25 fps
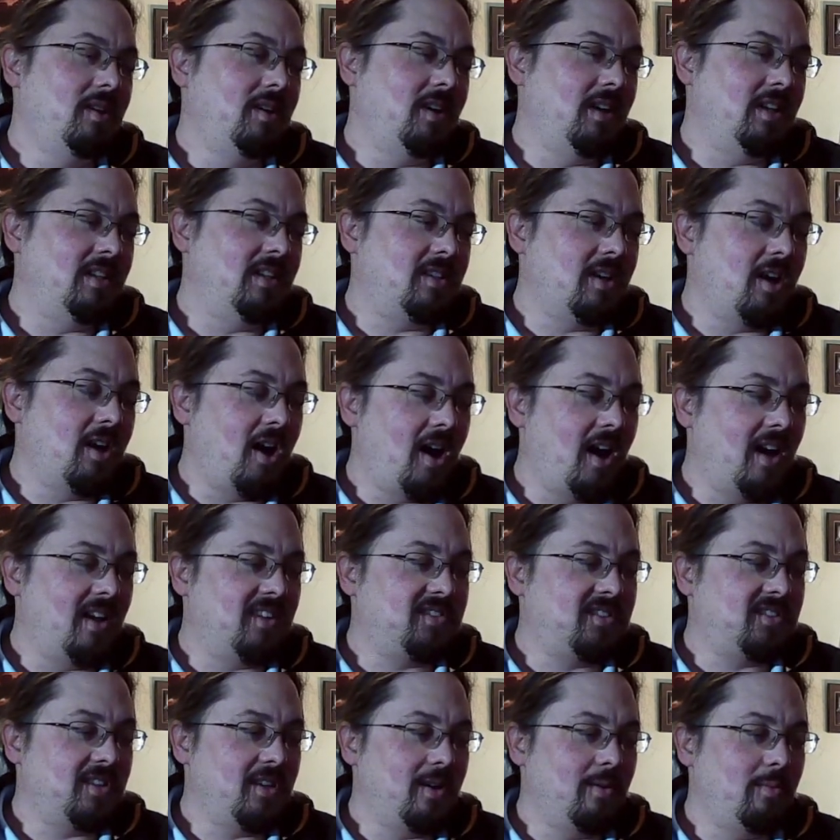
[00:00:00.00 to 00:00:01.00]
It's
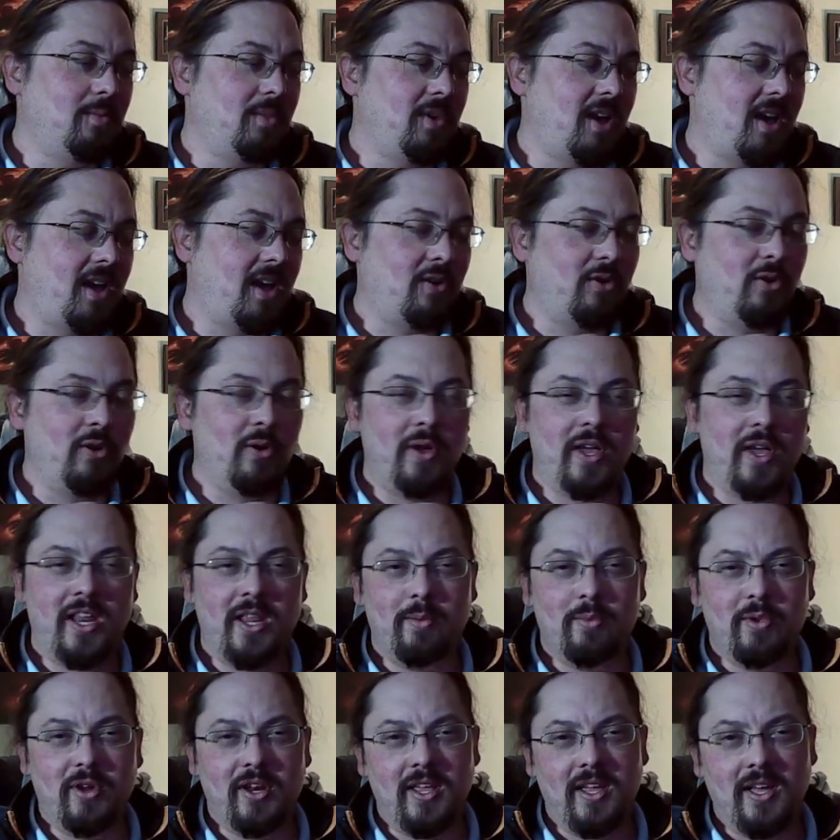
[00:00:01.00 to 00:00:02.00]
awesome. I don't know
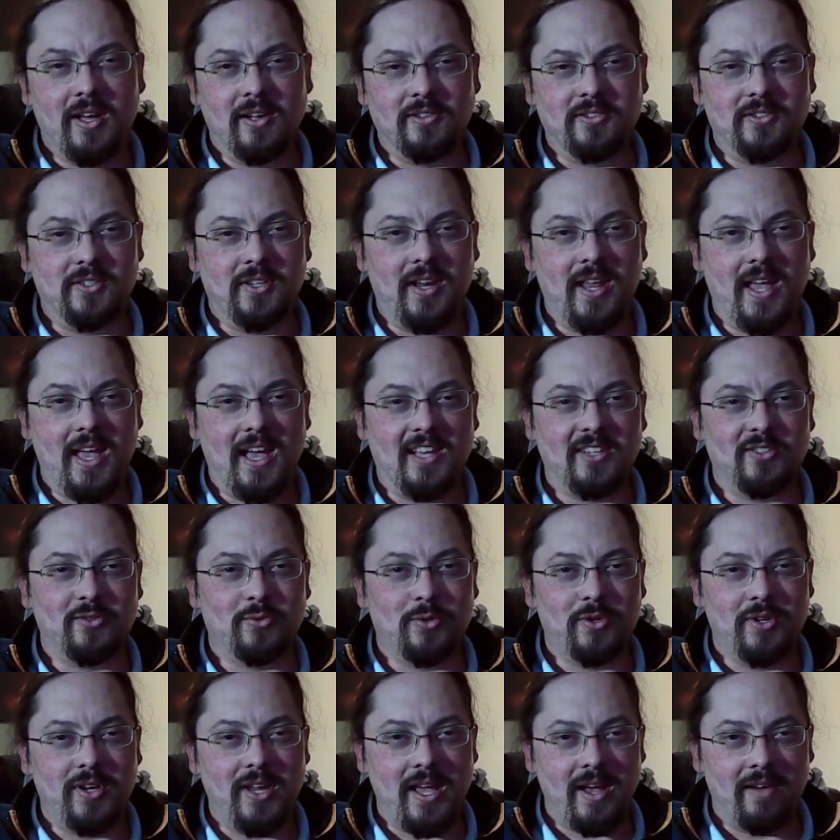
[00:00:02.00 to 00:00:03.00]
anybody else that has
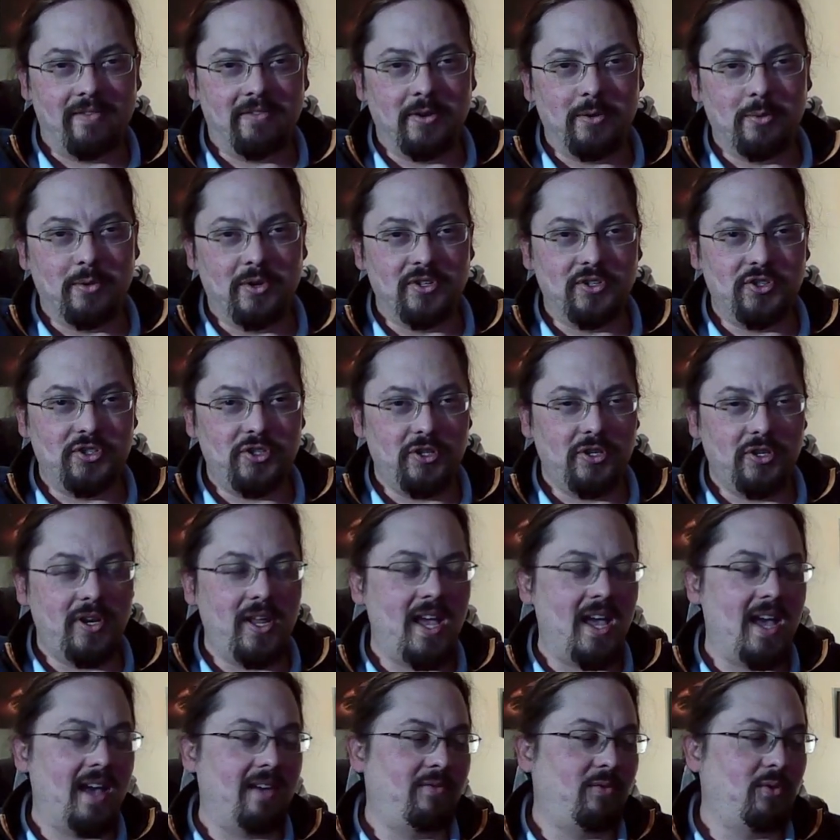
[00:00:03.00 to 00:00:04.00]
one. Everyone should
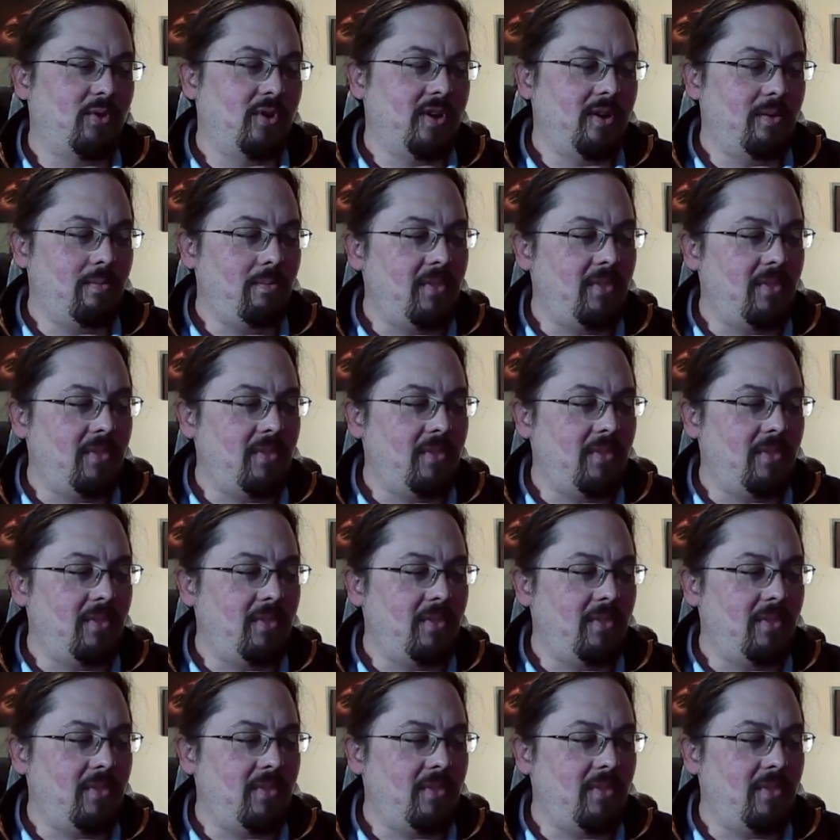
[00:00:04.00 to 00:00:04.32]
have one.